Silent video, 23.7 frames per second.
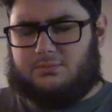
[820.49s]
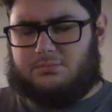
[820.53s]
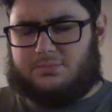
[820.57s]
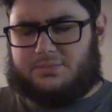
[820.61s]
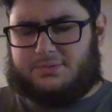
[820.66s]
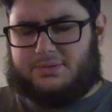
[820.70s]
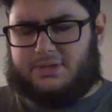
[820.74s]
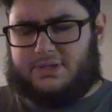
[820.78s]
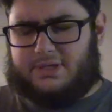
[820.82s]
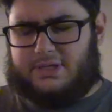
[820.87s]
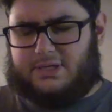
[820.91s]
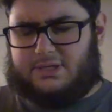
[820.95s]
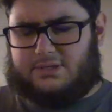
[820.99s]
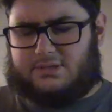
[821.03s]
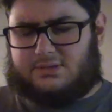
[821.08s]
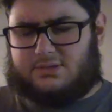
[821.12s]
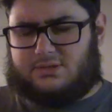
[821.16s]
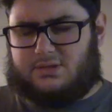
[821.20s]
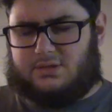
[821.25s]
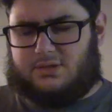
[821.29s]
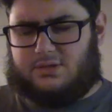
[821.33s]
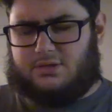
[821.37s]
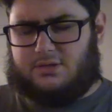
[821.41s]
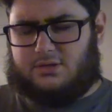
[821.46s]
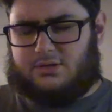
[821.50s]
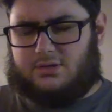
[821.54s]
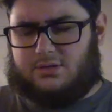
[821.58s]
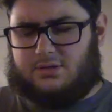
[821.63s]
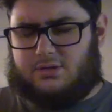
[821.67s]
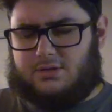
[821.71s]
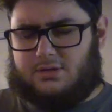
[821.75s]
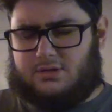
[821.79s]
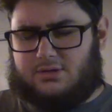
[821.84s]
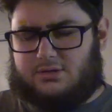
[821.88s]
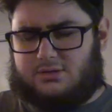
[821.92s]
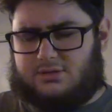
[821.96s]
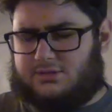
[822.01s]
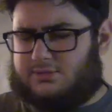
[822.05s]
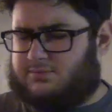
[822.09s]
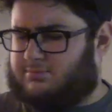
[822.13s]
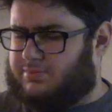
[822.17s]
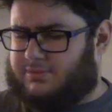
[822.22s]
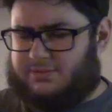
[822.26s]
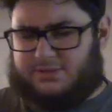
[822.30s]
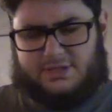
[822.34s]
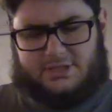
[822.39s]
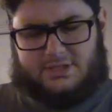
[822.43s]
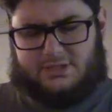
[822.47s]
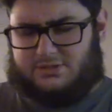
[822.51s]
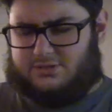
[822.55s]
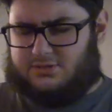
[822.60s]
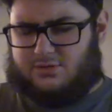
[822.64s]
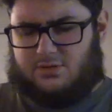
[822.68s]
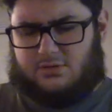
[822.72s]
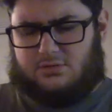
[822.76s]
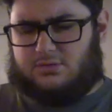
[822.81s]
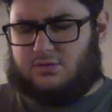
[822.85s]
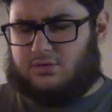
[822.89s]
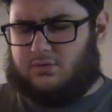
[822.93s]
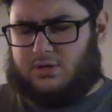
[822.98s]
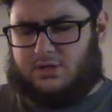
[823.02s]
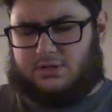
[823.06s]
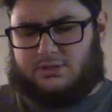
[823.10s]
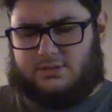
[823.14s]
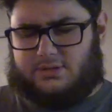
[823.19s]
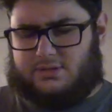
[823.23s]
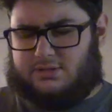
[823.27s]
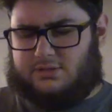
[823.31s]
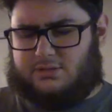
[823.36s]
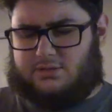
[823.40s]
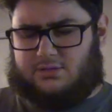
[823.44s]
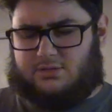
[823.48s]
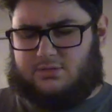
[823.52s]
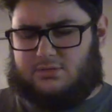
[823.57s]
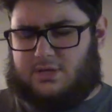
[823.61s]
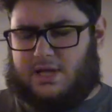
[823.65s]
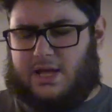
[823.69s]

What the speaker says: Please. Please don't go all digital.